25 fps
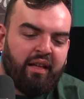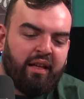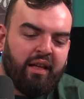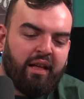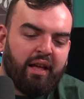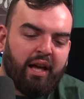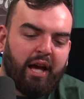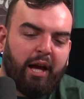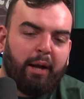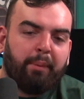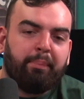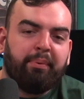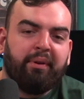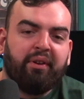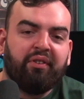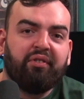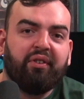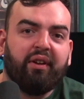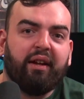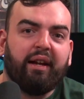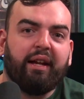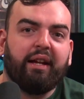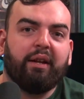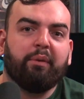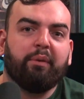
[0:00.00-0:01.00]
I appreciate
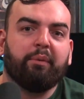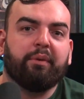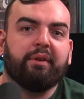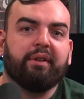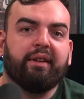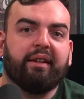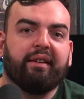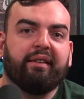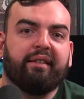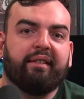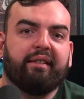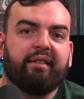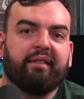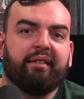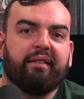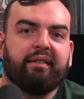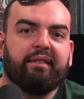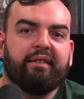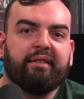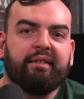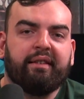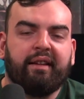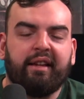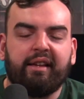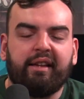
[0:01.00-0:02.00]
anyone that's
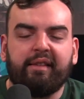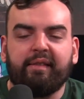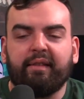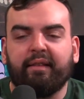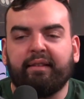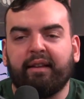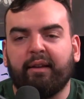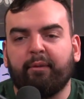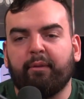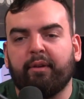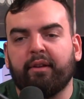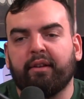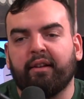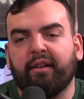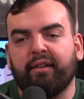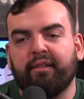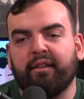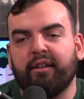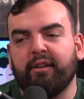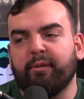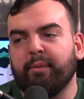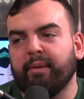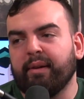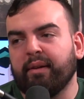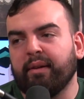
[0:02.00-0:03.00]
taking the time to listen to
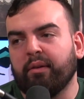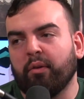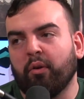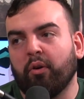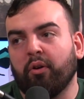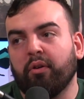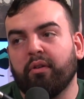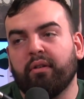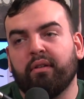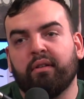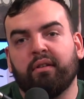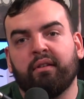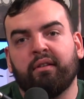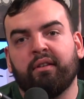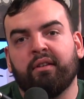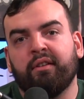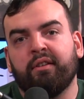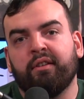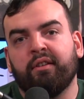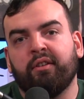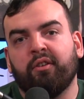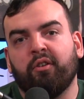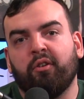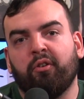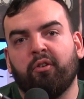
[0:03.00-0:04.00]
me talk
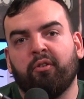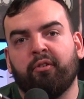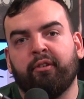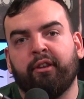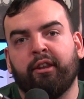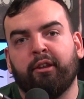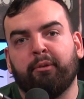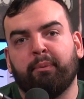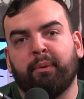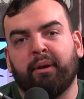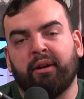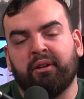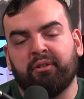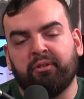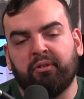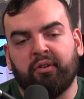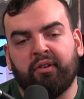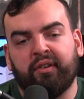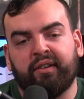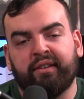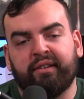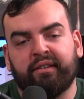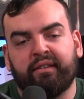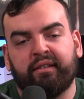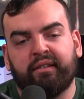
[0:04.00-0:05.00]
over these past few
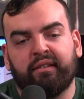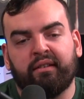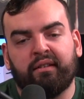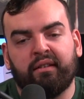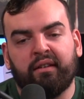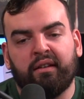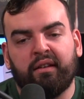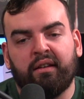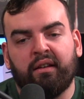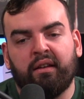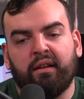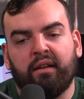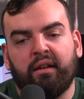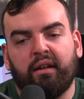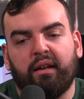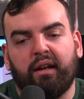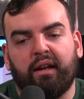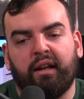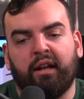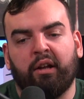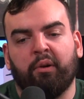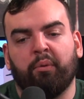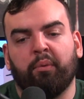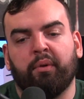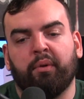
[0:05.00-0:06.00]
years. And
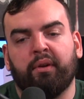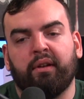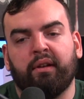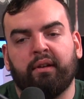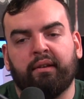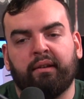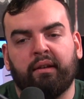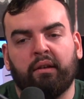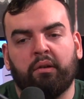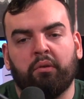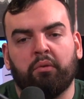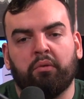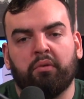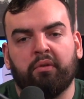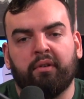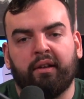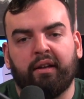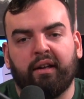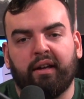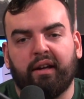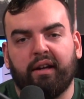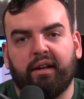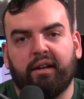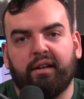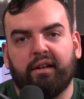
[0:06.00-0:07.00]
I want you to know that
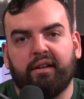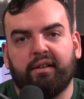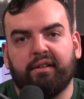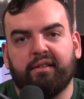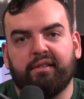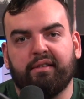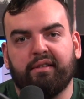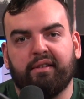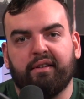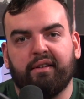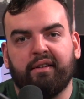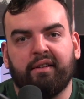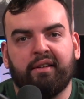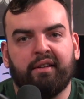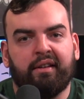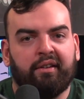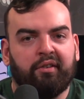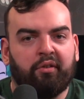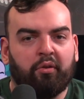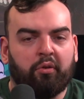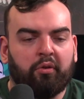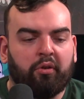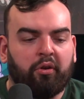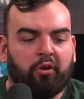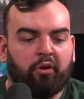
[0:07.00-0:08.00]
it's
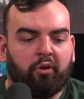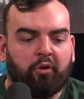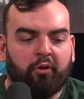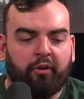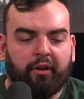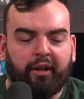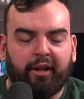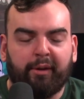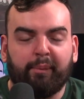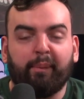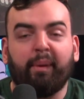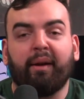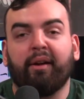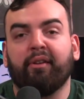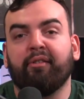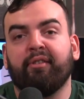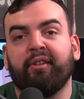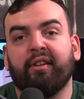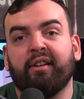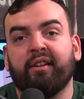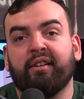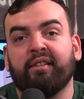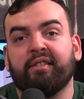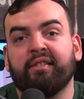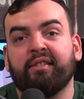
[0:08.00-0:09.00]
only going to get better for
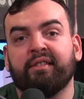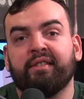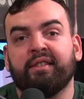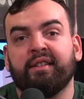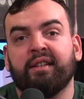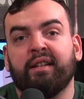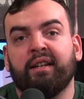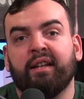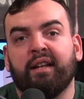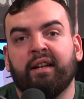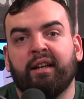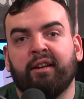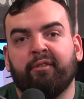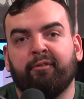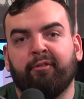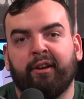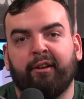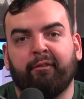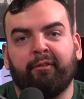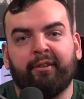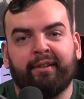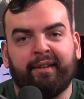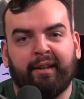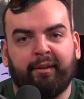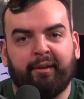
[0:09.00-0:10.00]
you. But
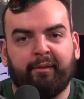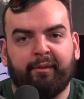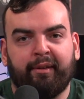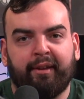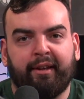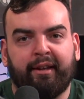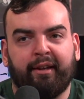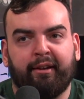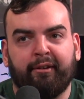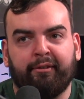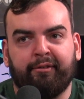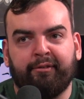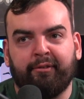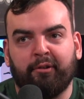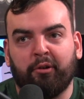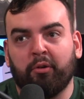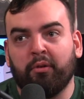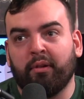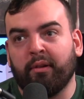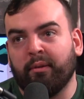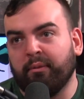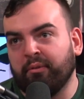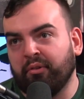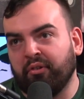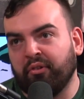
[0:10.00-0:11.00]
every time I fall,
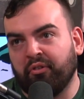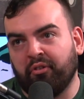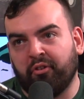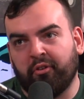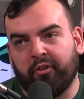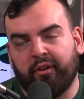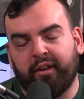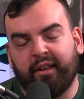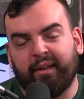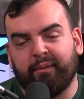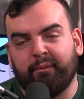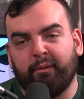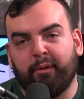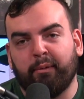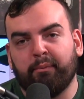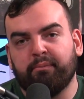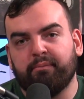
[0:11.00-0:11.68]
I'm just going to come up